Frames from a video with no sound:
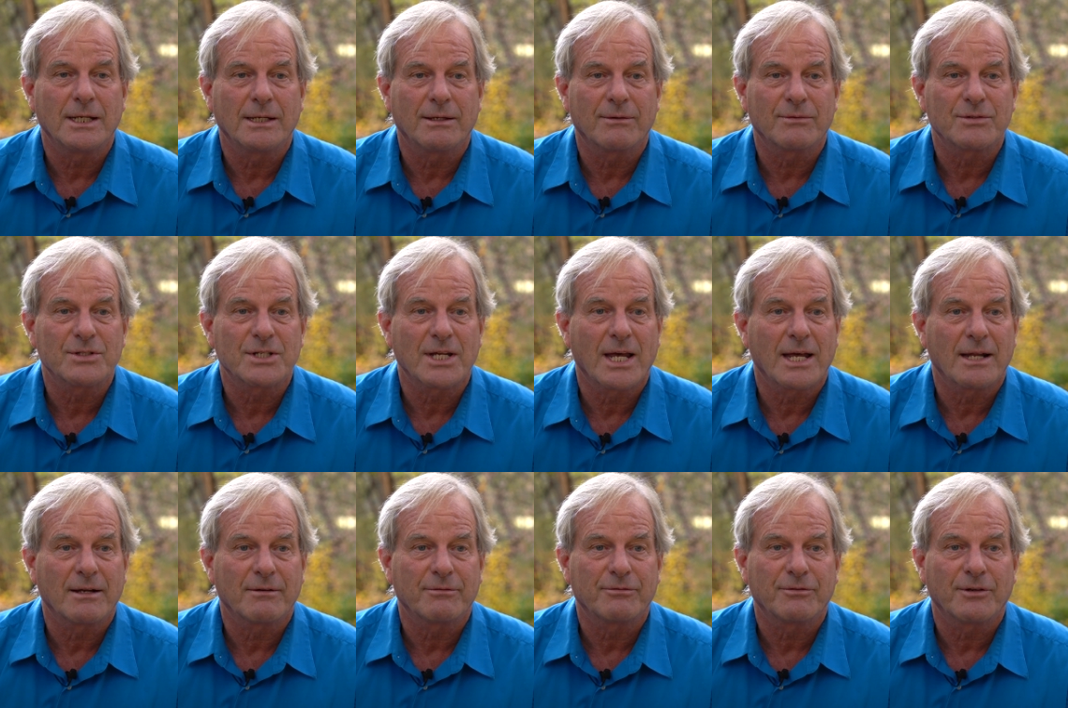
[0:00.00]
of
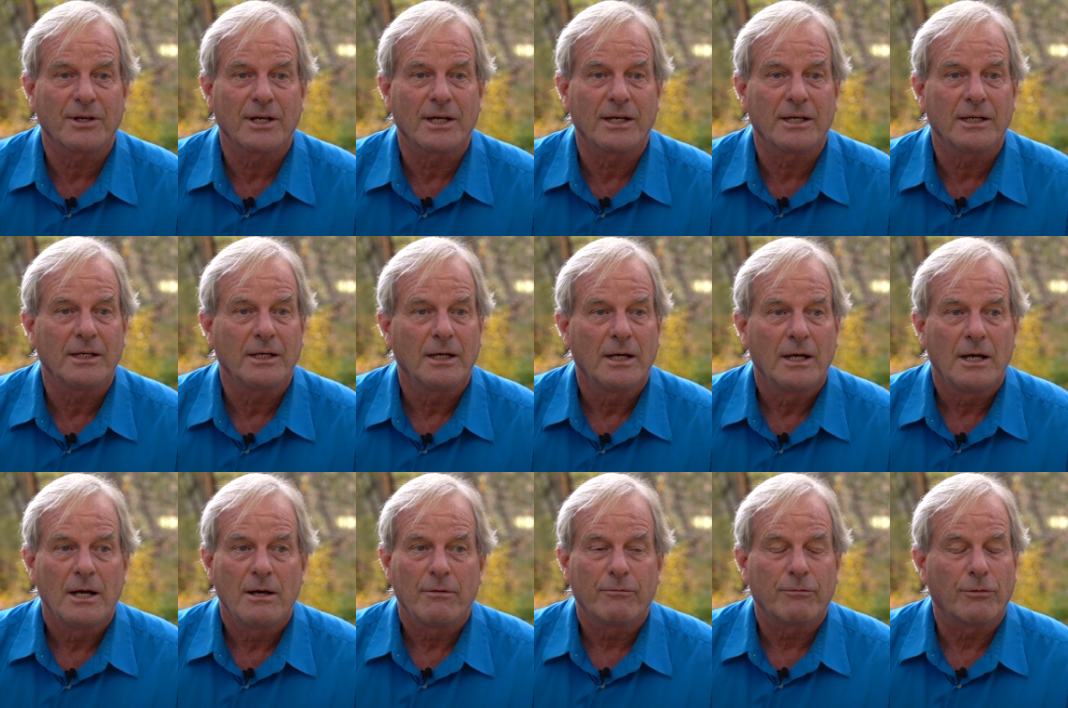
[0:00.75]
Santa Fe
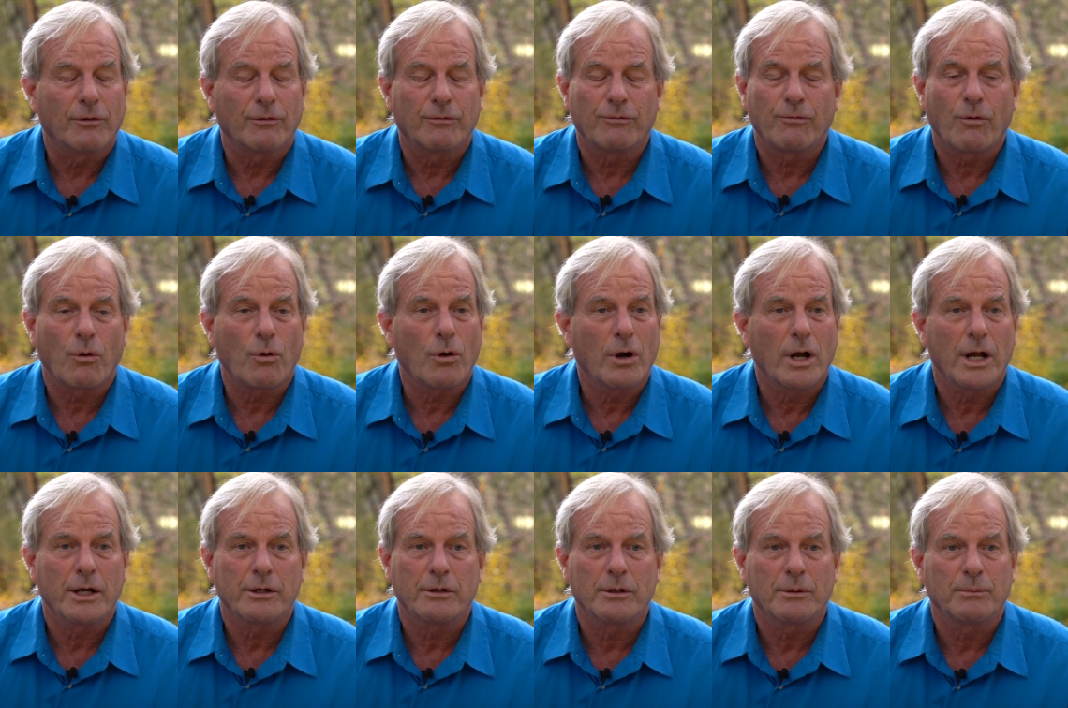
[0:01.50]
for
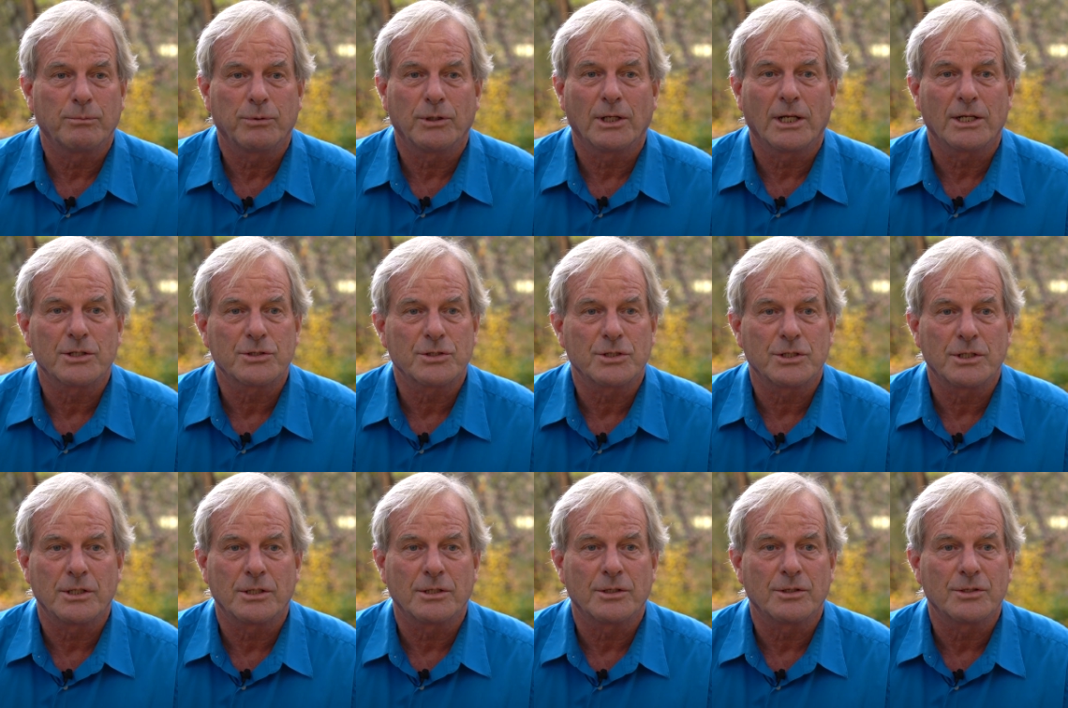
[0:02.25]
400 plus
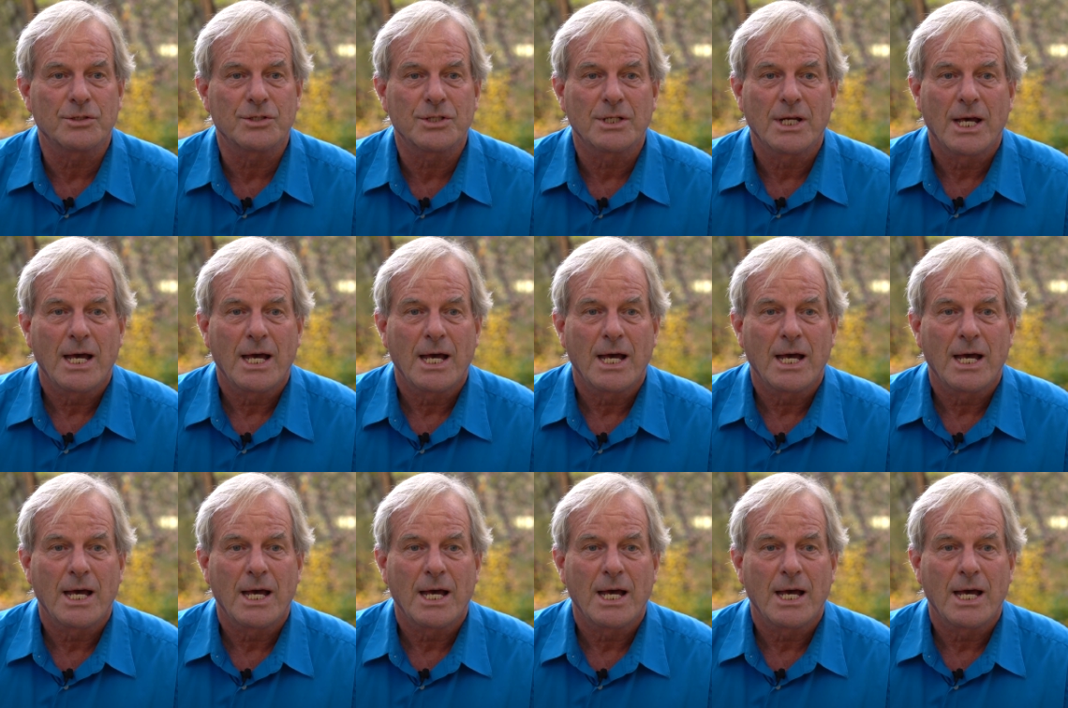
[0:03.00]
years